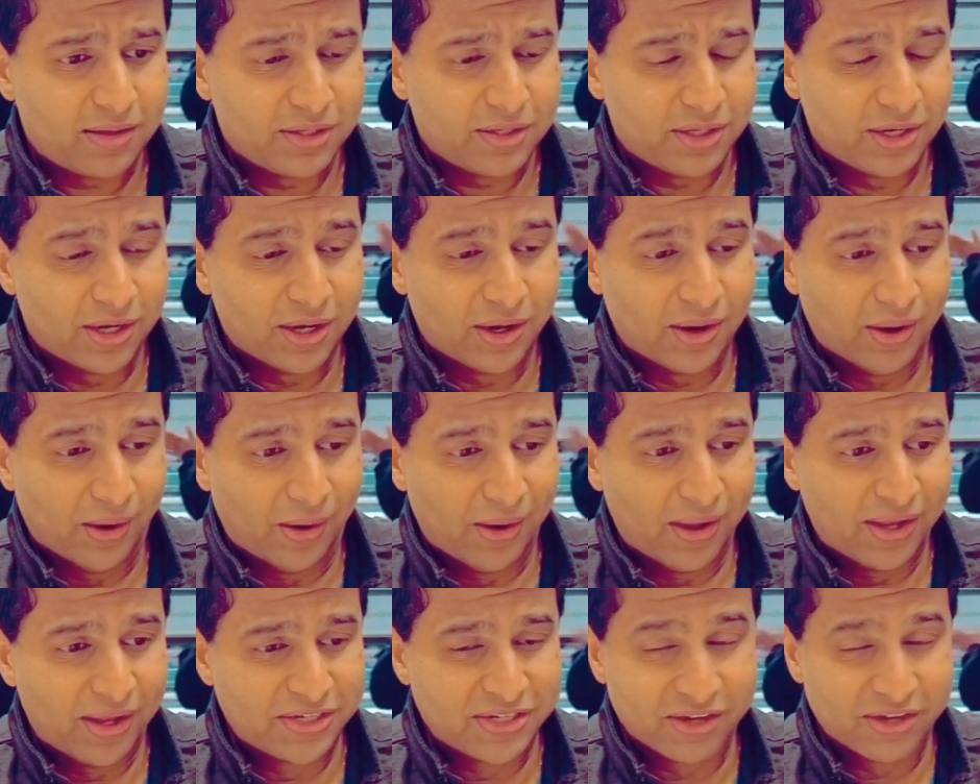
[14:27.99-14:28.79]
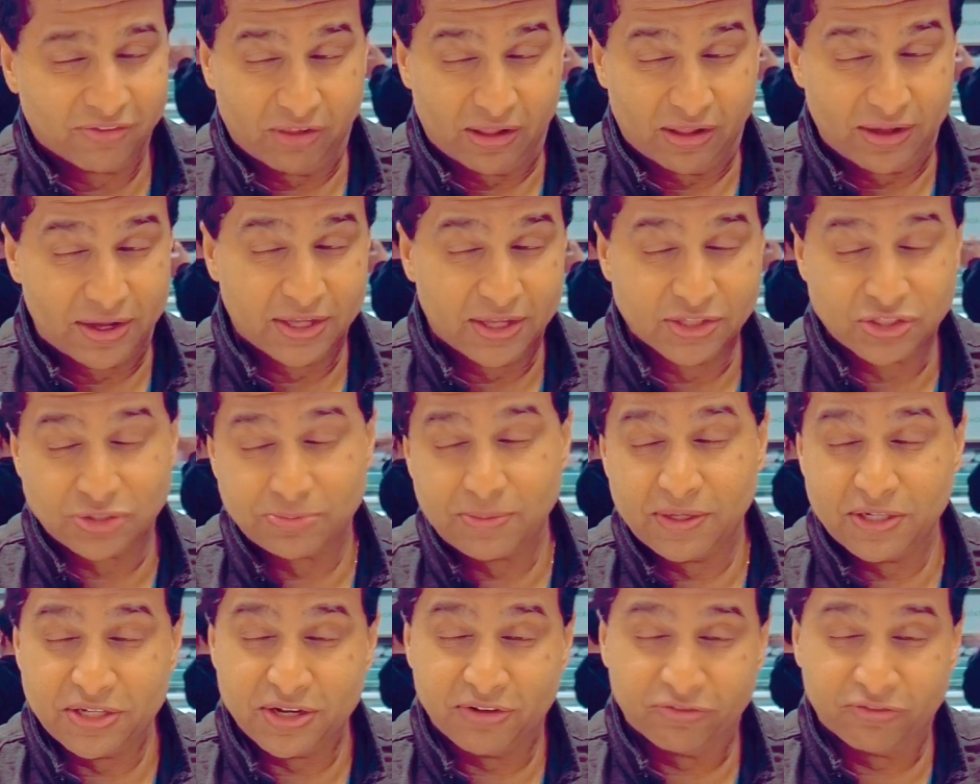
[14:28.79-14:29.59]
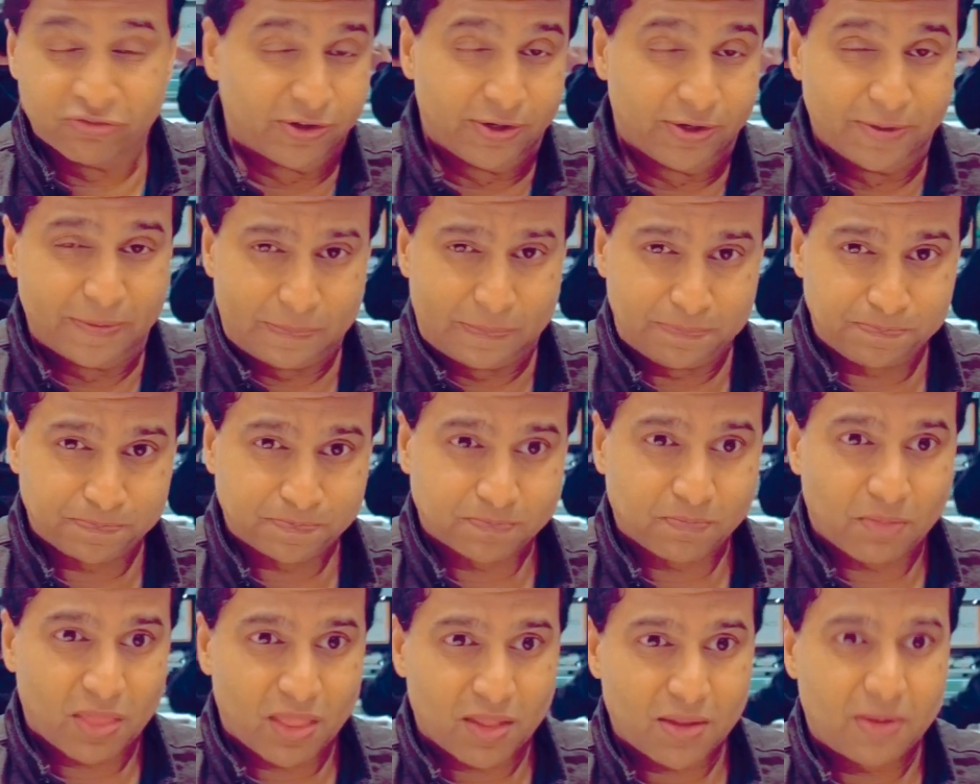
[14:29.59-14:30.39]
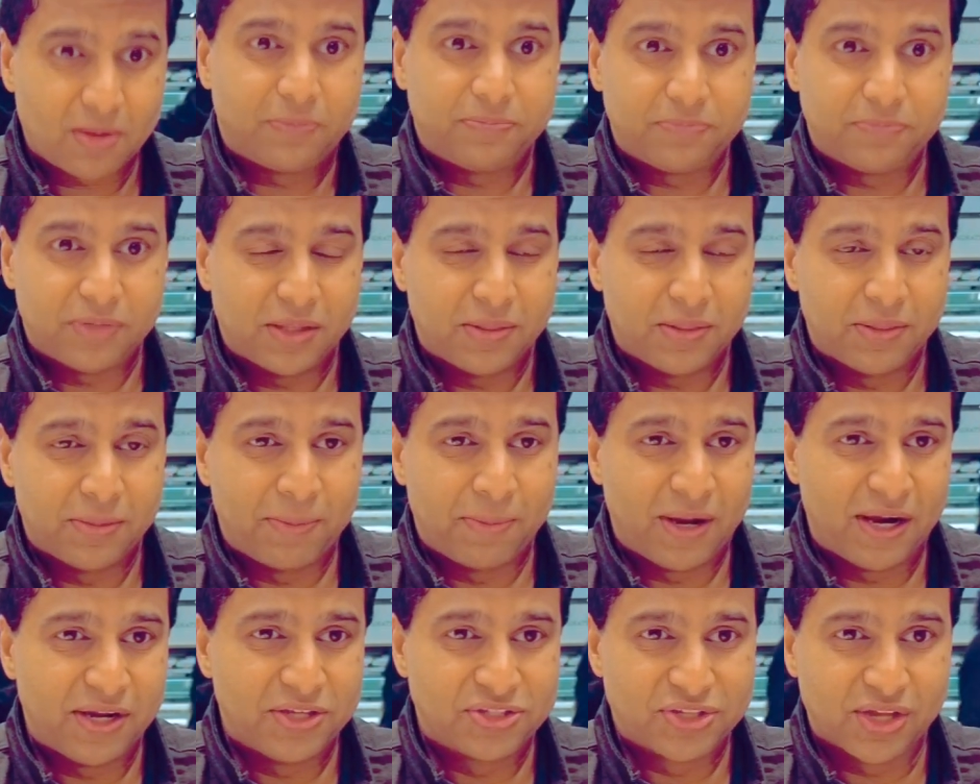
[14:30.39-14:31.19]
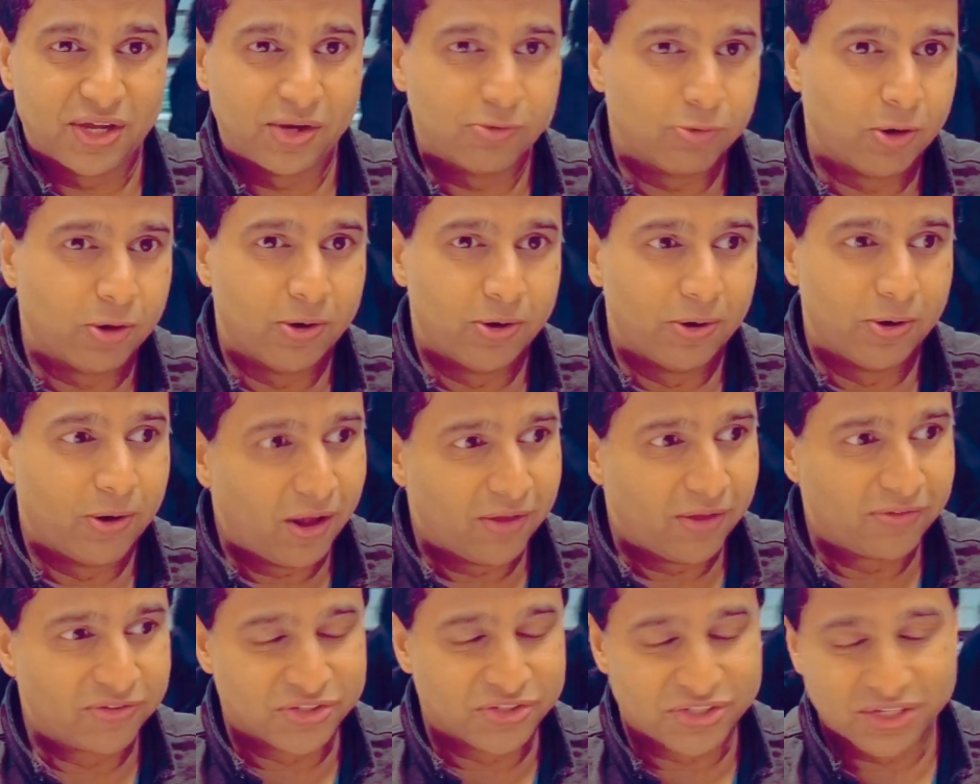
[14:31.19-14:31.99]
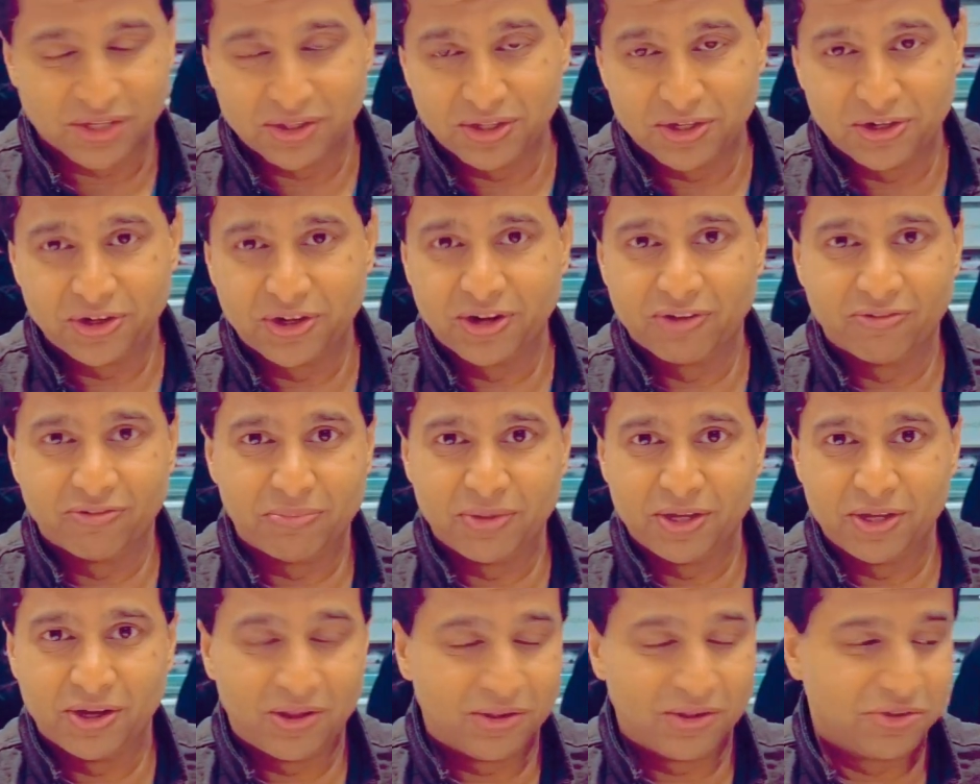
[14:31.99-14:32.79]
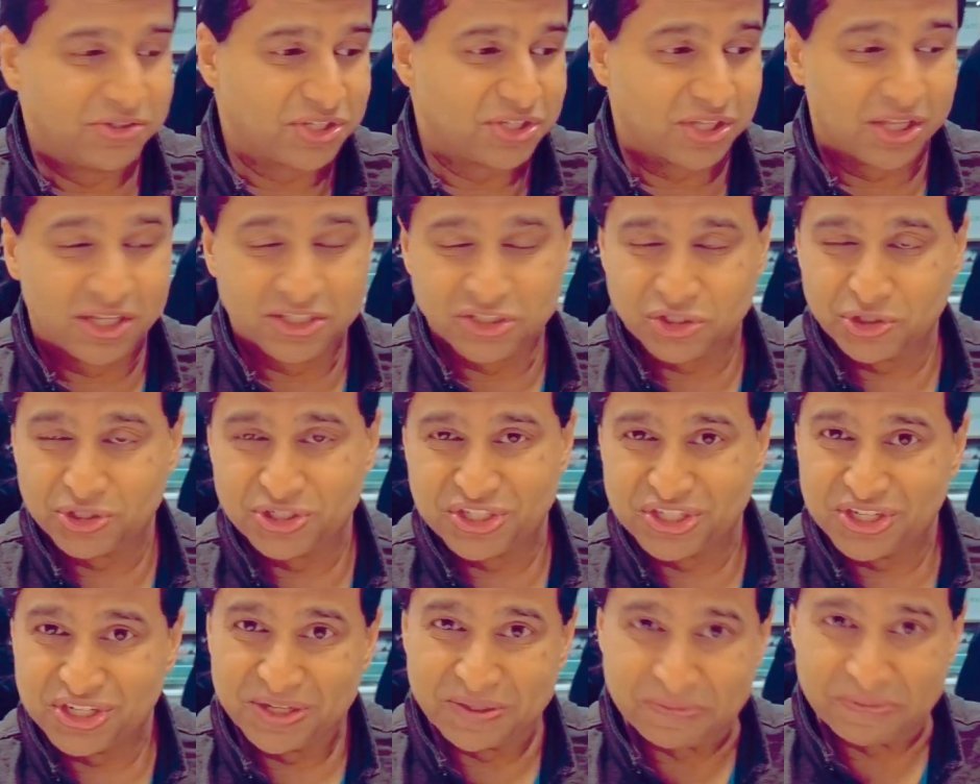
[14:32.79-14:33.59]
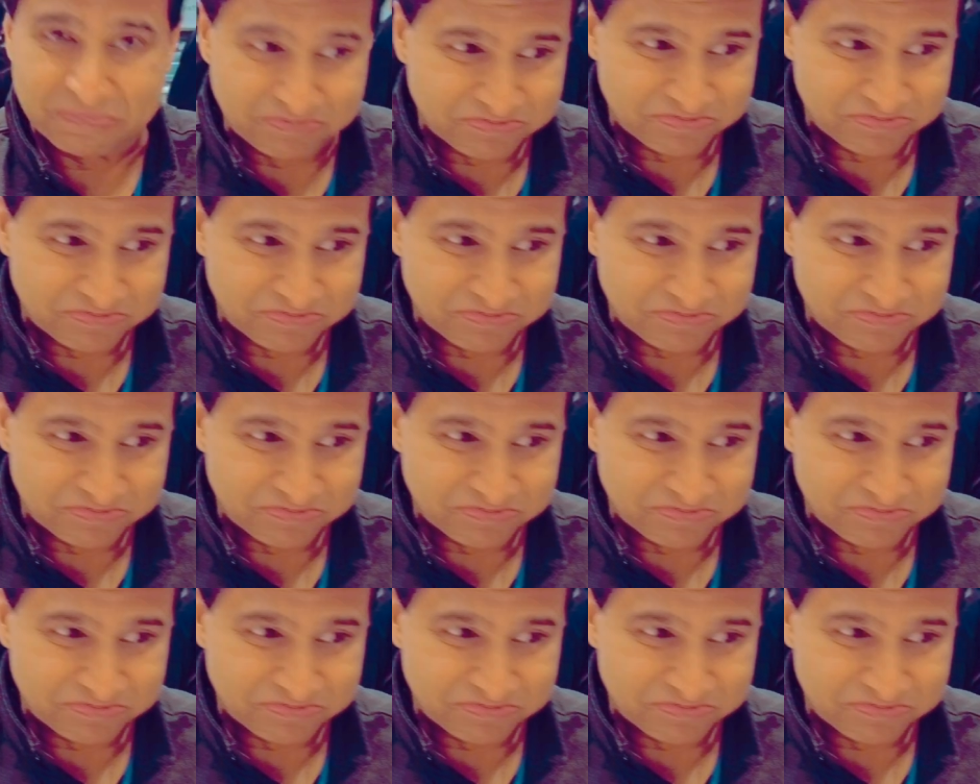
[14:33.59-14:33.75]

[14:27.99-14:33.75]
you know, it definitely hits me different. The body's like, whoa, all of a sudden you're giving me all this electricity.